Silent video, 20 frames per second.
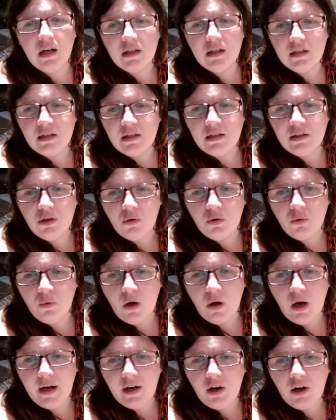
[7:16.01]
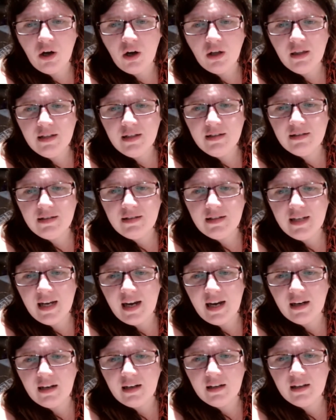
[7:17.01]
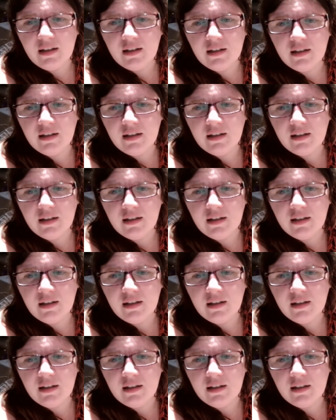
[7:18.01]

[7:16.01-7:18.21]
So I got this deck,